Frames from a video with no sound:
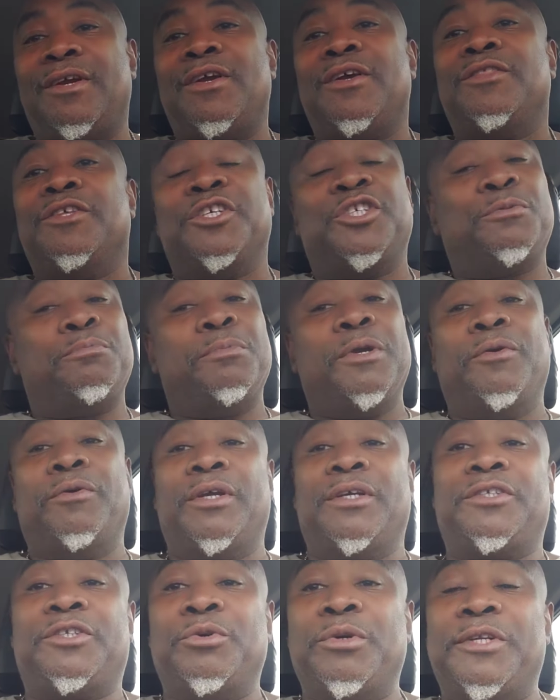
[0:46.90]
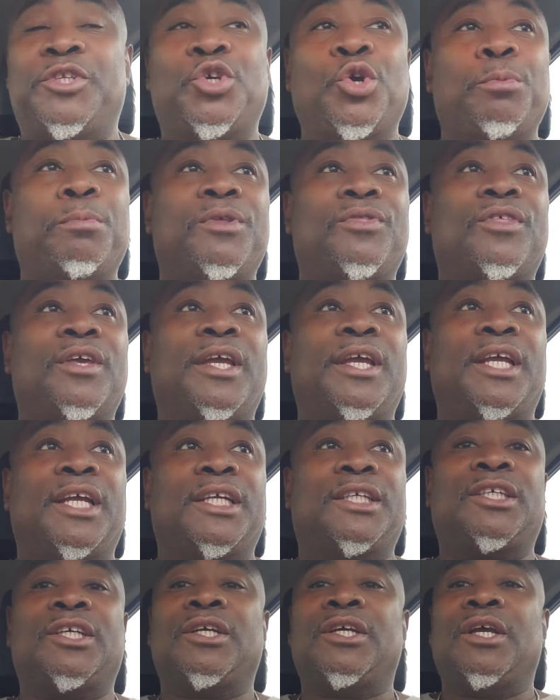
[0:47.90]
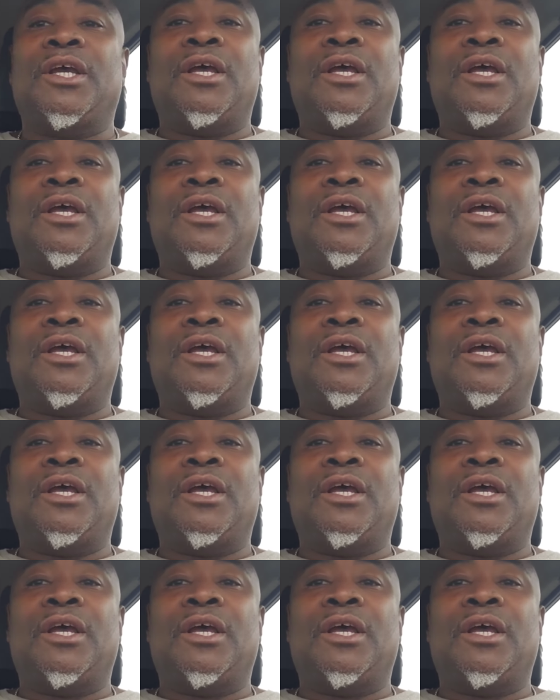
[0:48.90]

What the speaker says: the spirit, to interpret things